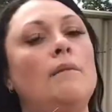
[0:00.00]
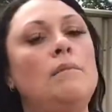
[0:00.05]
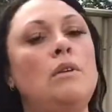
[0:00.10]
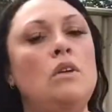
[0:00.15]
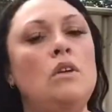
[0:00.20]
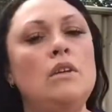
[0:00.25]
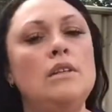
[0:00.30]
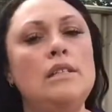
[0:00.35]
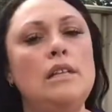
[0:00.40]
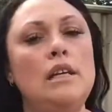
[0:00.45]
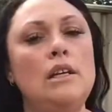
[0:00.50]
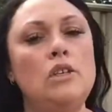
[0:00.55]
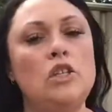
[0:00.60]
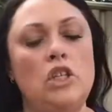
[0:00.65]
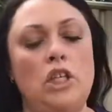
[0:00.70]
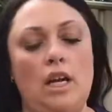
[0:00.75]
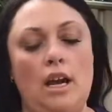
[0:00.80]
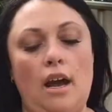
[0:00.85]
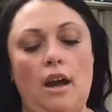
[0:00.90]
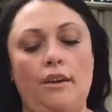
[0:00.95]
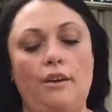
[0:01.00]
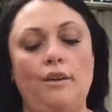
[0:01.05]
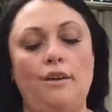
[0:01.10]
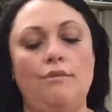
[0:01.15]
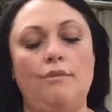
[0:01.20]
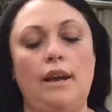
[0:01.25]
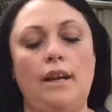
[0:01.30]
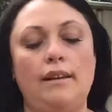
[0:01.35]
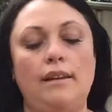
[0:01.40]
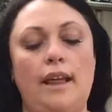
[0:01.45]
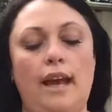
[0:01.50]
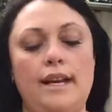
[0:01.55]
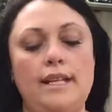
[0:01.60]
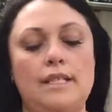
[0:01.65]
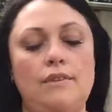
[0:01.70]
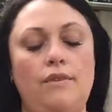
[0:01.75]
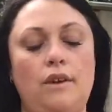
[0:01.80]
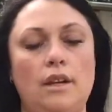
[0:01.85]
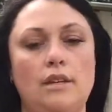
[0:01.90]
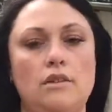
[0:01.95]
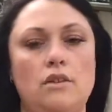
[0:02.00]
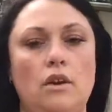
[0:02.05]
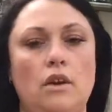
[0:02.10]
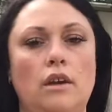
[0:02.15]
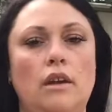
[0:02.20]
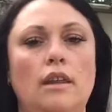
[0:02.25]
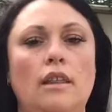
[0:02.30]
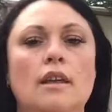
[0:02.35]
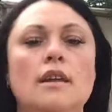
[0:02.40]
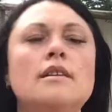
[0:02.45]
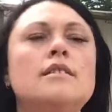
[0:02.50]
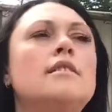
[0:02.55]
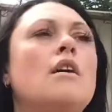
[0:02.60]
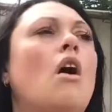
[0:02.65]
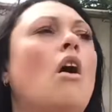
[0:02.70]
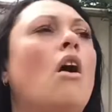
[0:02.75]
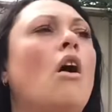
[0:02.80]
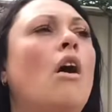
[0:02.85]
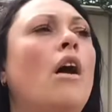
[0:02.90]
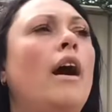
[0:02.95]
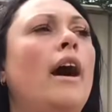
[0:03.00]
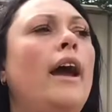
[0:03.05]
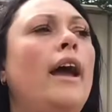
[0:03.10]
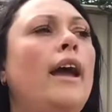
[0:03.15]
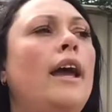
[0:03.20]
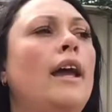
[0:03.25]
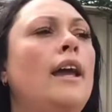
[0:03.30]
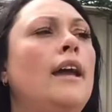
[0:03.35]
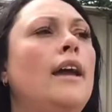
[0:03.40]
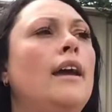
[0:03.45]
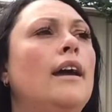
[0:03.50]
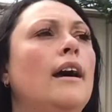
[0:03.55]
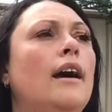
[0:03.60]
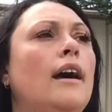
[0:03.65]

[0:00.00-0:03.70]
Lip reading: using Chiagu red lace fixed circulars. I